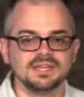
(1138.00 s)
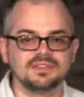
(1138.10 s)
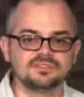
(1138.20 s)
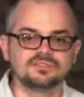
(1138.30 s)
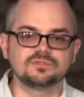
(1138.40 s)

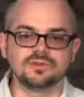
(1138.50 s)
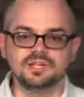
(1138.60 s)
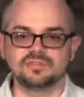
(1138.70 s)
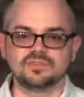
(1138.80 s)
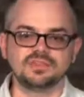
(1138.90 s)
The
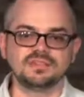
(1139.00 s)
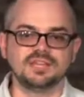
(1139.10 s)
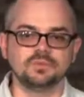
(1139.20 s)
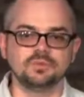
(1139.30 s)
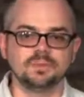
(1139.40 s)
streets of the
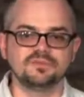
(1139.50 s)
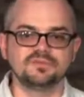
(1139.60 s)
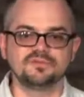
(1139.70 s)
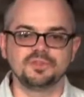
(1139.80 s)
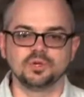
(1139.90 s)
city will be
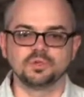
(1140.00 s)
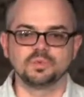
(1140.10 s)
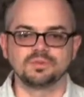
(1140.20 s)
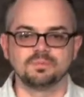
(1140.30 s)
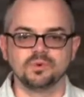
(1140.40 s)
filled
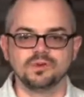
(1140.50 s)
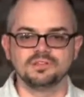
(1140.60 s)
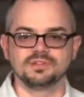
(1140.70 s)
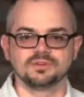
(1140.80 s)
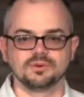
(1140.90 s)
with
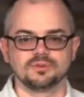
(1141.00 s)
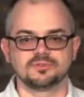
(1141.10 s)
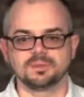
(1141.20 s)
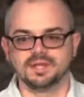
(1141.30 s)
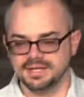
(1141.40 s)
boys and
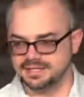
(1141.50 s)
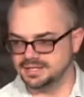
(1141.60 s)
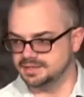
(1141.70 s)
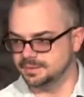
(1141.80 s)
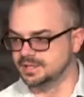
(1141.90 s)
girls
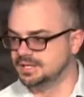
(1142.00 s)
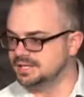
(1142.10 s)
playing in them.